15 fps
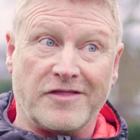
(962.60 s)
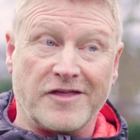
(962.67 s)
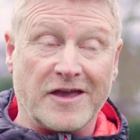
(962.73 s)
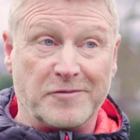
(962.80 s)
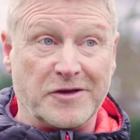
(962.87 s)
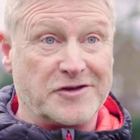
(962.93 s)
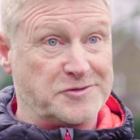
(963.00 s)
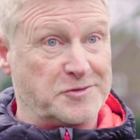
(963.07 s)
thing,
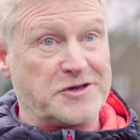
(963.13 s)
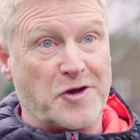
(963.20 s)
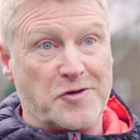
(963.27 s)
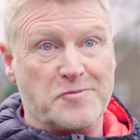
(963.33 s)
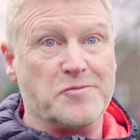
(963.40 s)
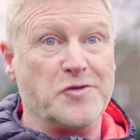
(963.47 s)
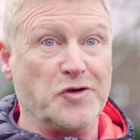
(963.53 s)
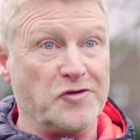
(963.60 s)
because we
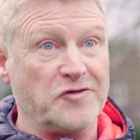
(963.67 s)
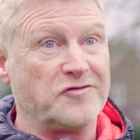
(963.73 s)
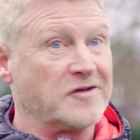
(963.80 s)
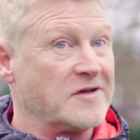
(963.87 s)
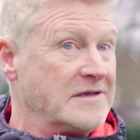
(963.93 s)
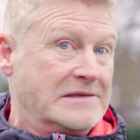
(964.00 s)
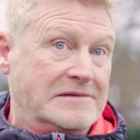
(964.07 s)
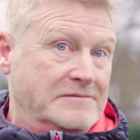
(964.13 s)
don't move
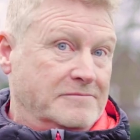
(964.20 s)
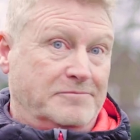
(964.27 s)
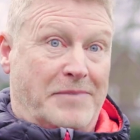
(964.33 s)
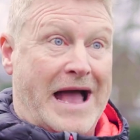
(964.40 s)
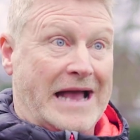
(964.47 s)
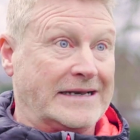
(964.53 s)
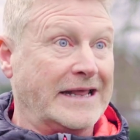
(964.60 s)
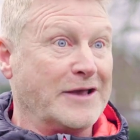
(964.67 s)

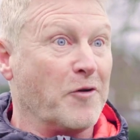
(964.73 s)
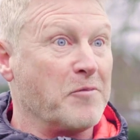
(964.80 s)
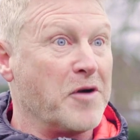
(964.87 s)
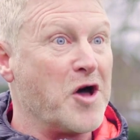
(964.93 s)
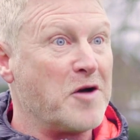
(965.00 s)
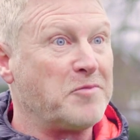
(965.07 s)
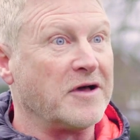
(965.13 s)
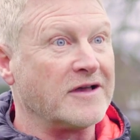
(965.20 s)
badly on
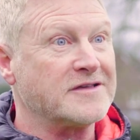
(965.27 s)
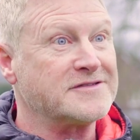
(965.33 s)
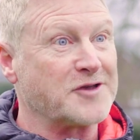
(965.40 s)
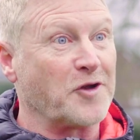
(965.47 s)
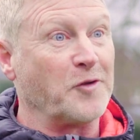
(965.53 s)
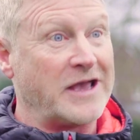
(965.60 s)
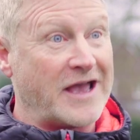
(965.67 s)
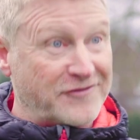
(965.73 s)
purpose,
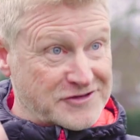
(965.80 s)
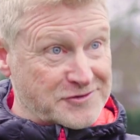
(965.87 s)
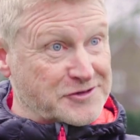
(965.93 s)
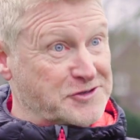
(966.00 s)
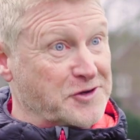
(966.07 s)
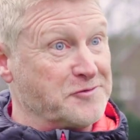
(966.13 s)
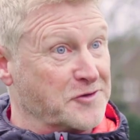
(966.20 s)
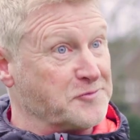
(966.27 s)
so we have to
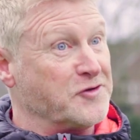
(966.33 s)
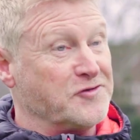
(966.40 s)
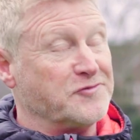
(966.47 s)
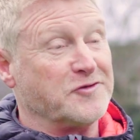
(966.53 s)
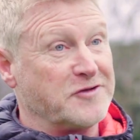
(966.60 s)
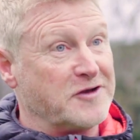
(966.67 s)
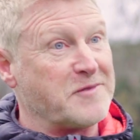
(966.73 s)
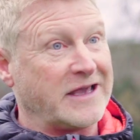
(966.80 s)
assume the
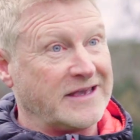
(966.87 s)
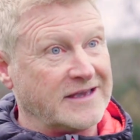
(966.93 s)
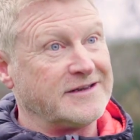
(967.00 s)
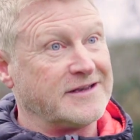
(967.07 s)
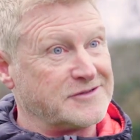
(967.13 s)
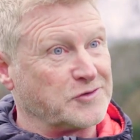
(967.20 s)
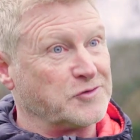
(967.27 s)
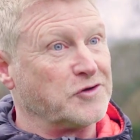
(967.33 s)
movement we're making
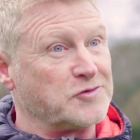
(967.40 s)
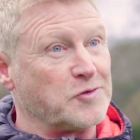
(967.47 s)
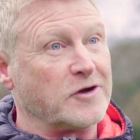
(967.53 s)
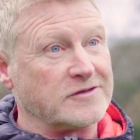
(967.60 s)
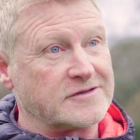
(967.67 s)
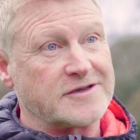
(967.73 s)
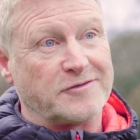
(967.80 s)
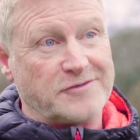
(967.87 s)
is a good
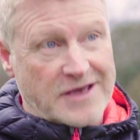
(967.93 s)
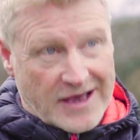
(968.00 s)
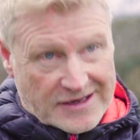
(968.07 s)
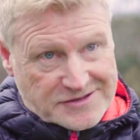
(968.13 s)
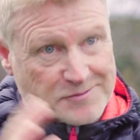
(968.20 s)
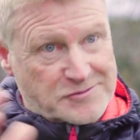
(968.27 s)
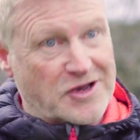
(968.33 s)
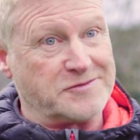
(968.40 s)
one. So yeah,
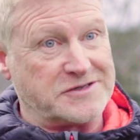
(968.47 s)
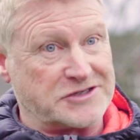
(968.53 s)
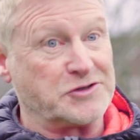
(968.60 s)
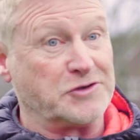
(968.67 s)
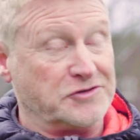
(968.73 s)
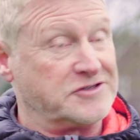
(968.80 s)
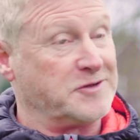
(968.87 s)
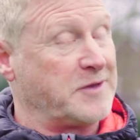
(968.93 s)
sometimes it's
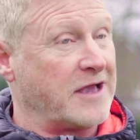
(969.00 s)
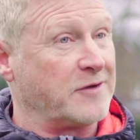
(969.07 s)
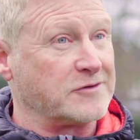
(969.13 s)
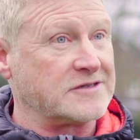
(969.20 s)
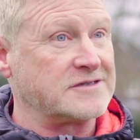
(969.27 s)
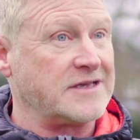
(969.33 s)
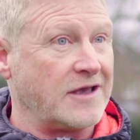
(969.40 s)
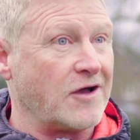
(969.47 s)
good to be able
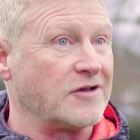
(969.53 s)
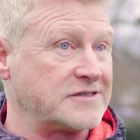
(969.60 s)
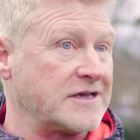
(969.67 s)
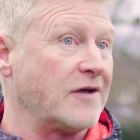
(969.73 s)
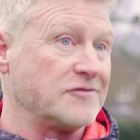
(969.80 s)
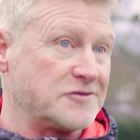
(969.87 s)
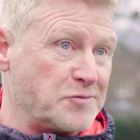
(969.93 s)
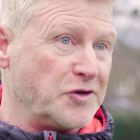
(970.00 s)
to see
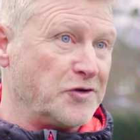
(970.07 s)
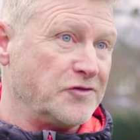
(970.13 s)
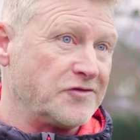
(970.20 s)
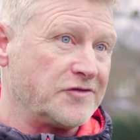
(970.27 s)
ourselves move.